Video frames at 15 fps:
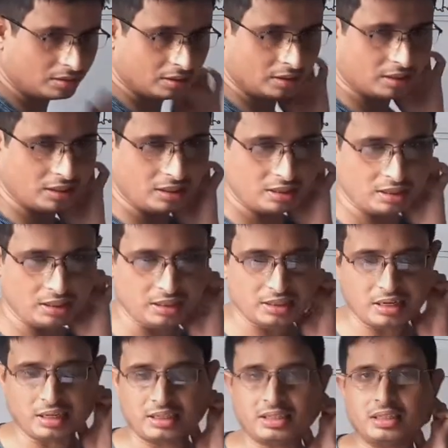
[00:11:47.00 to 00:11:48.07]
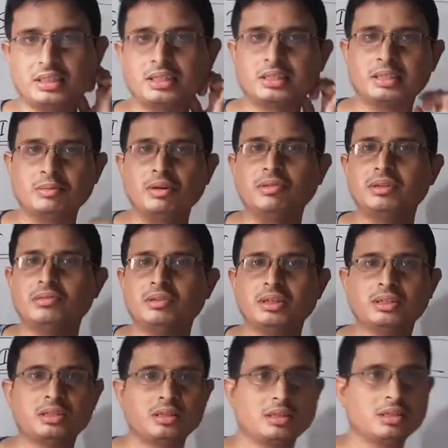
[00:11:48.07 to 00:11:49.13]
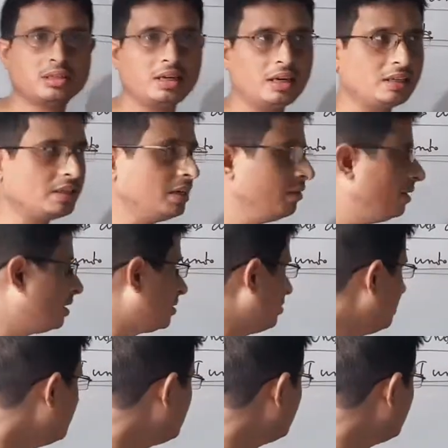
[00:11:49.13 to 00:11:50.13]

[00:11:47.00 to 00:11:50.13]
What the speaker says: it is international system of units. SI units means